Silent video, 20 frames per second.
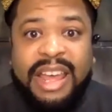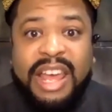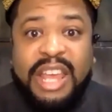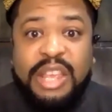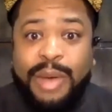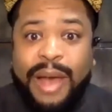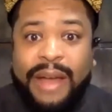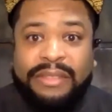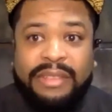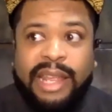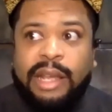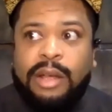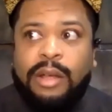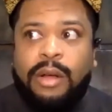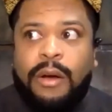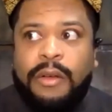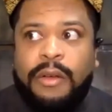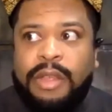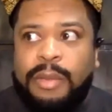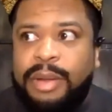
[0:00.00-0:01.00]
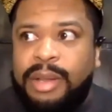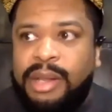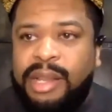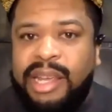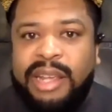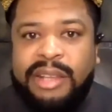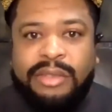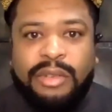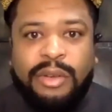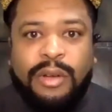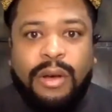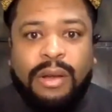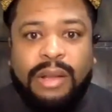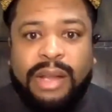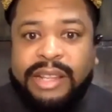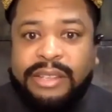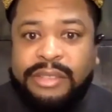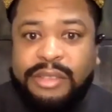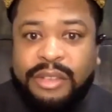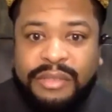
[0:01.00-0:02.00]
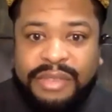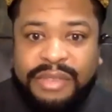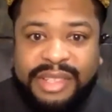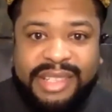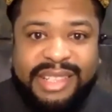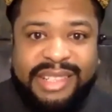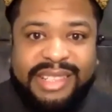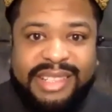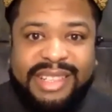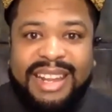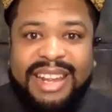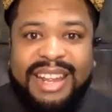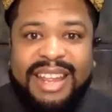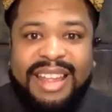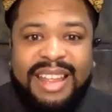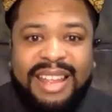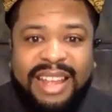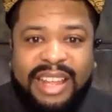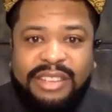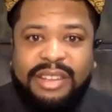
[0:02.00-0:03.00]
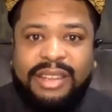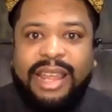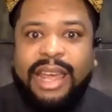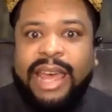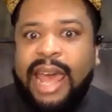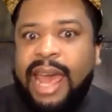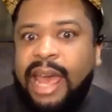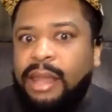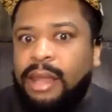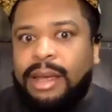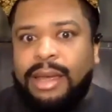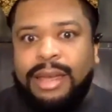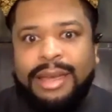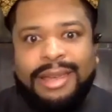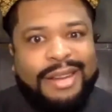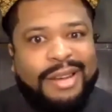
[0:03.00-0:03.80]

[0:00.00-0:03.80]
And you have to like call the police or call like services, because you're like, hey, look,